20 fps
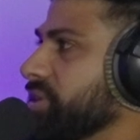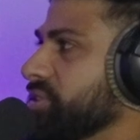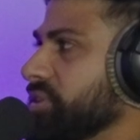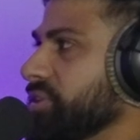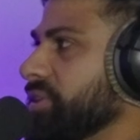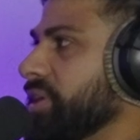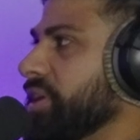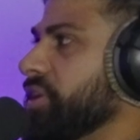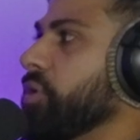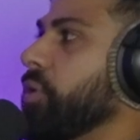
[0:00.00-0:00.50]
because
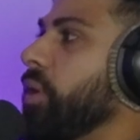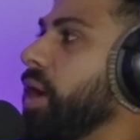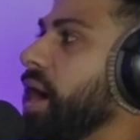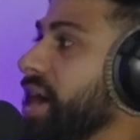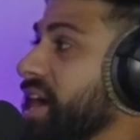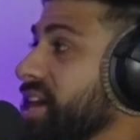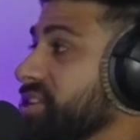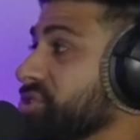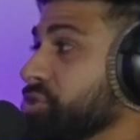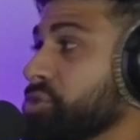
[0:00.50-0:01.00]
they're like, yo,
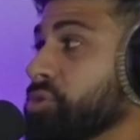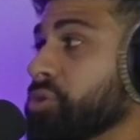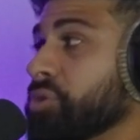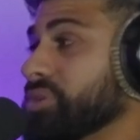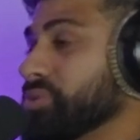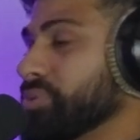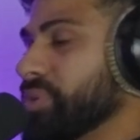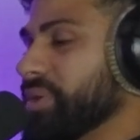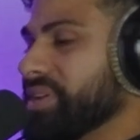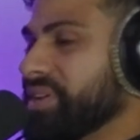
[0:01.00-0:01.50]
I actually grew
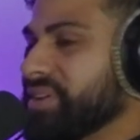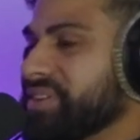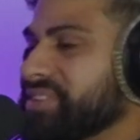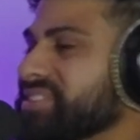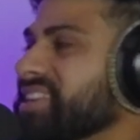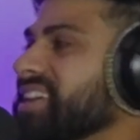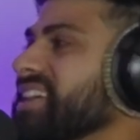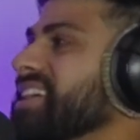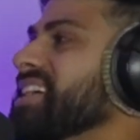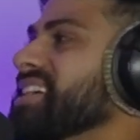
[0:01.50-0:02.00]
in 20
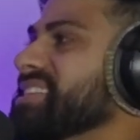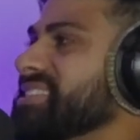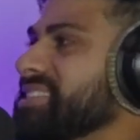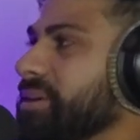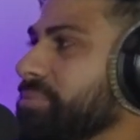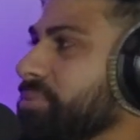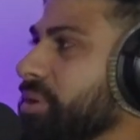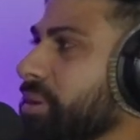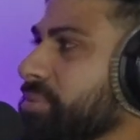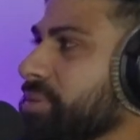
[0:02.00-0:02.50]
years.
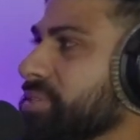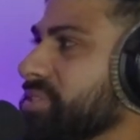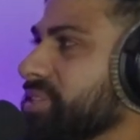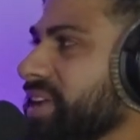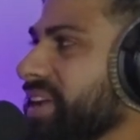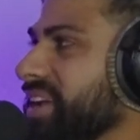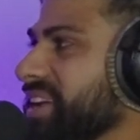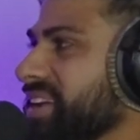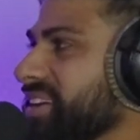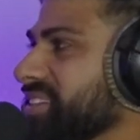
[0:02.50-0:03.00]
Sometimes it's
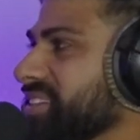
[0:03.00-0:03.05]
like